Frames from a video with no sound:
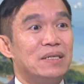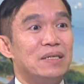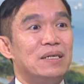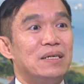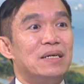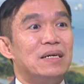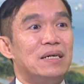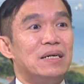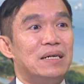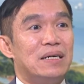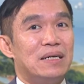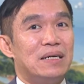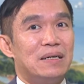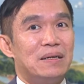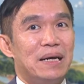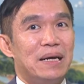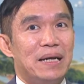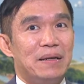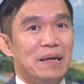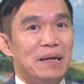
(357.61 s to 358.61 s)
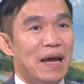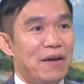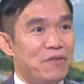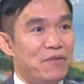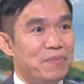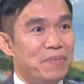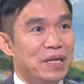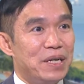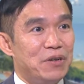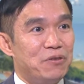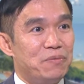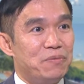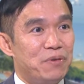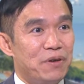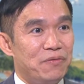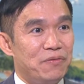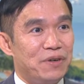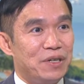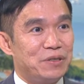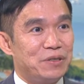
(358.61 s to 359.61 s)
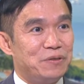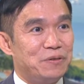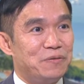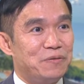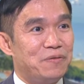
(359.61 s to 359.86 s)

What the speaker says: and everybody will prefer to